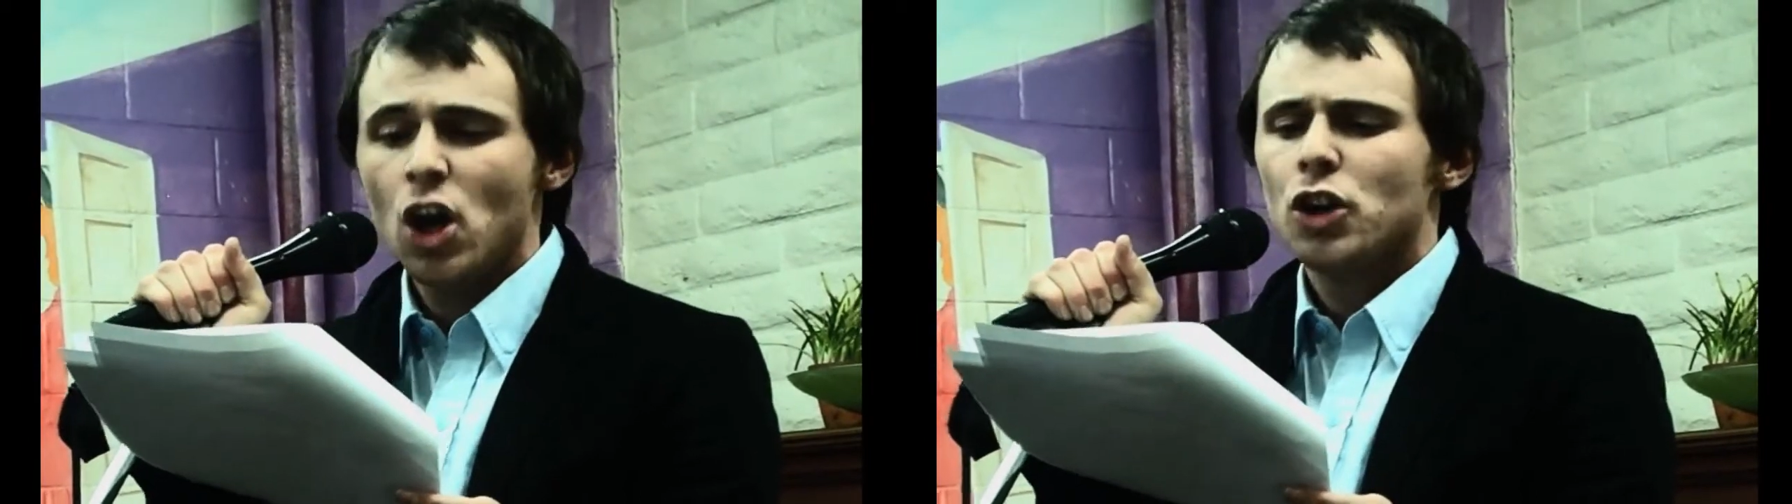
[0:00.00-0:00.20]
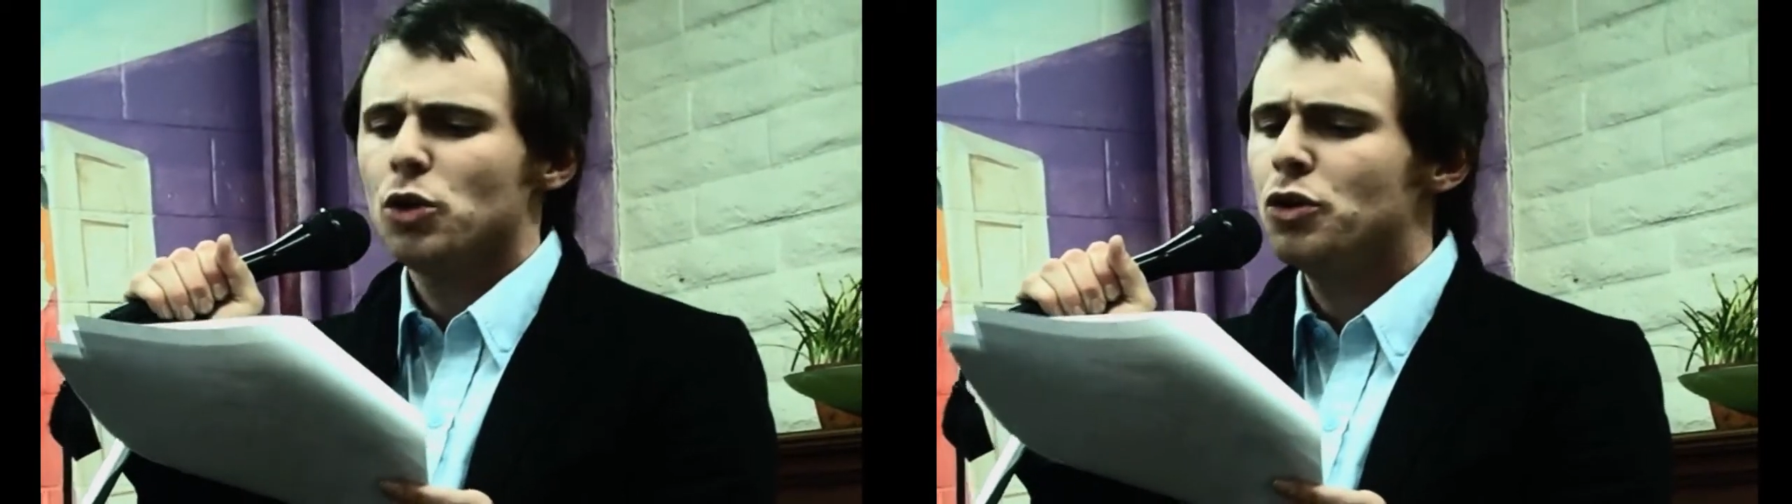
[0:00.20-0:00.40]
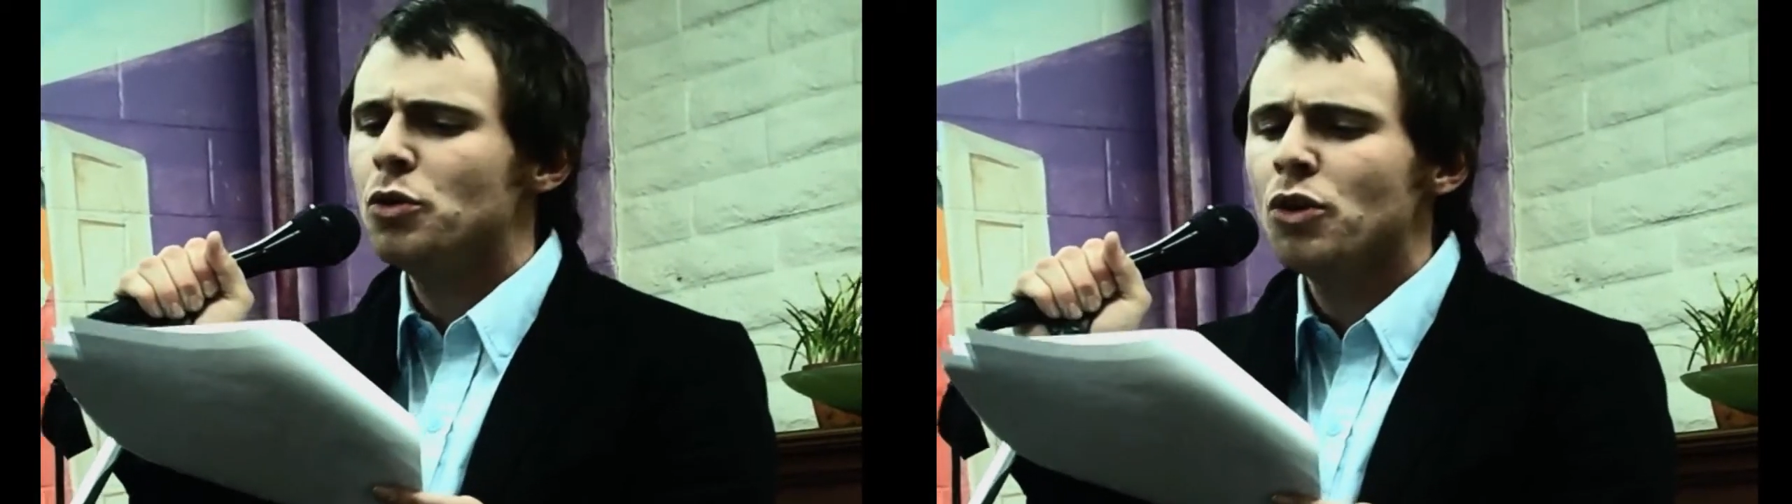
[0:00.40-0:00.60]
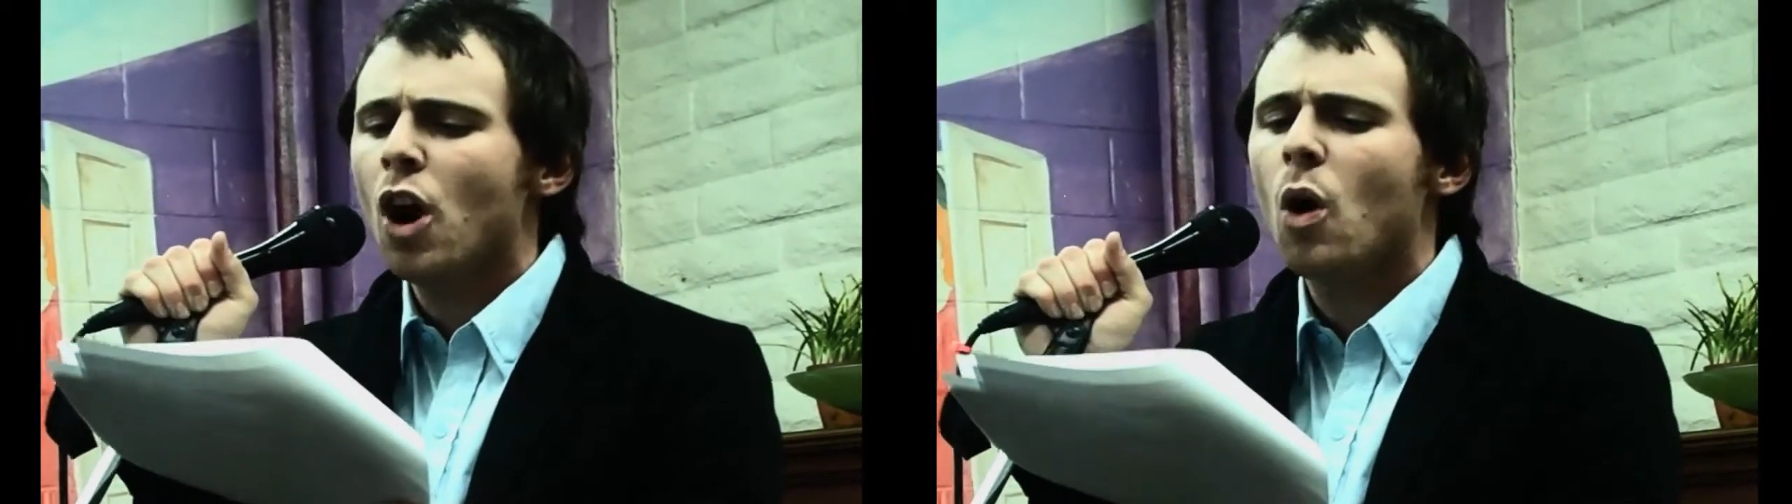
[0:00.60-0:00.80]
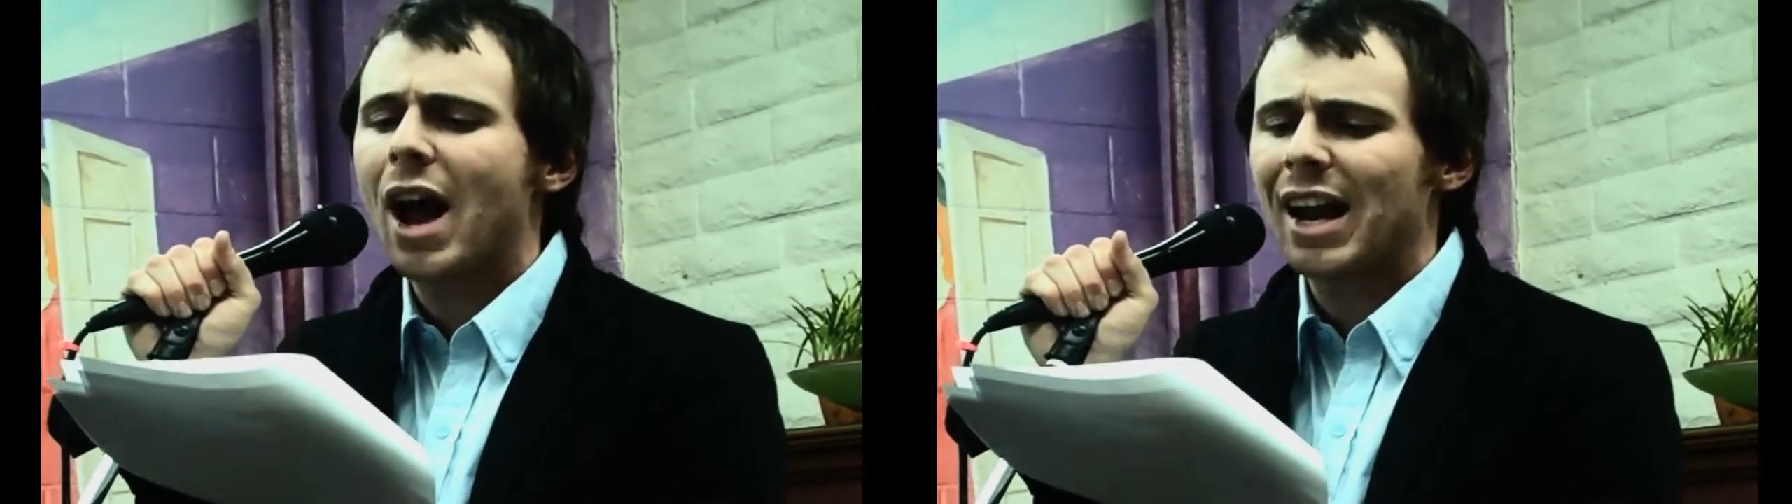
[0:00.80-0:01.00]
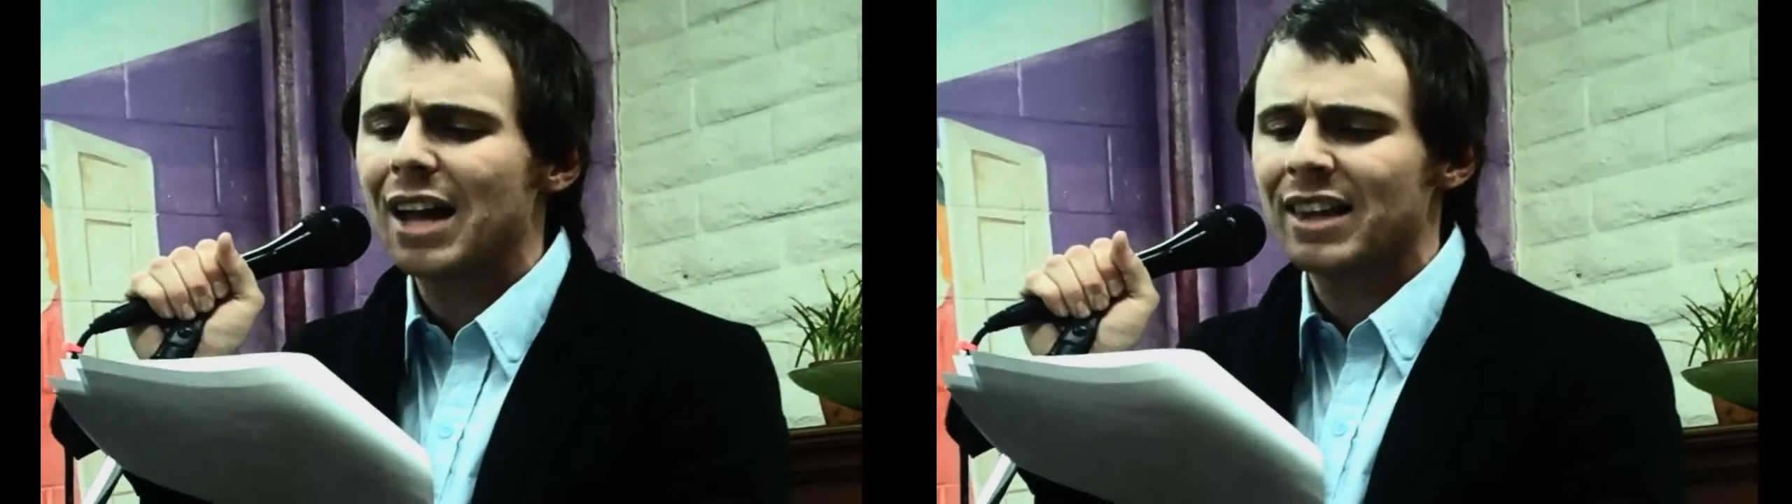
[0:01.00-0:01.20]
You do know I got